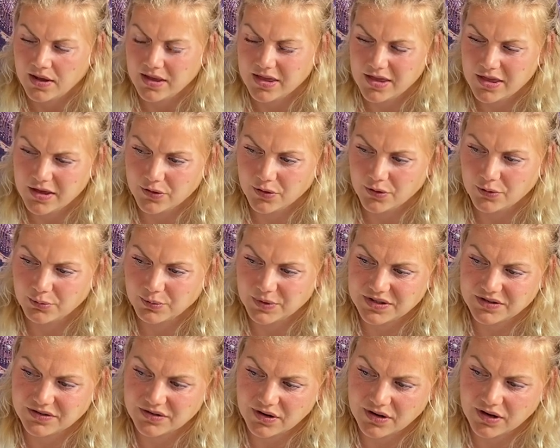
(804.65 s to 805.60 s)
ego
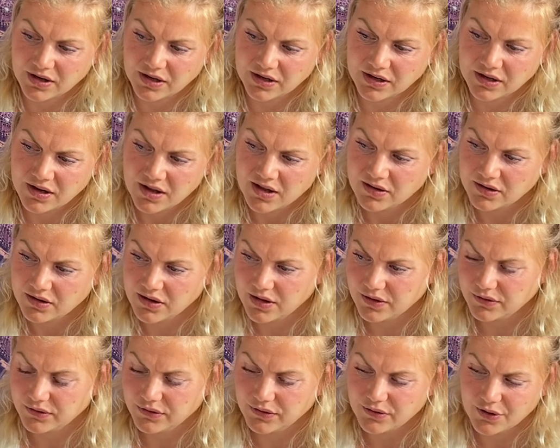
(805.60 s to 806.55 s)
which are
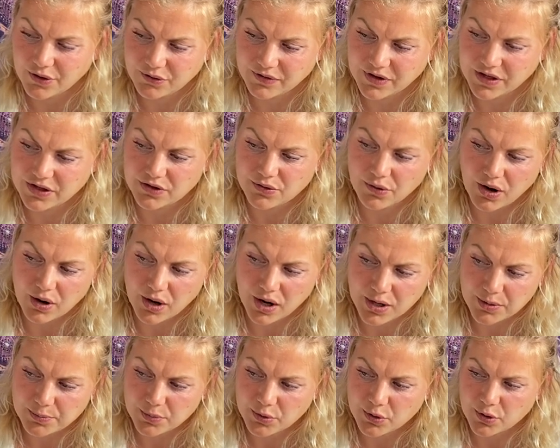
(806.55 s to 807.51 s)
not serving your
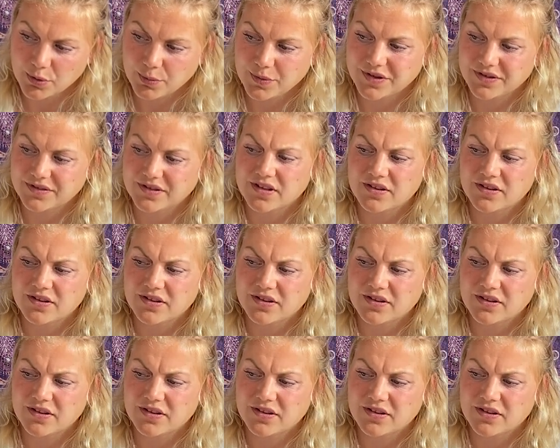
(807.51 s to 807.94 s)
heart purpose,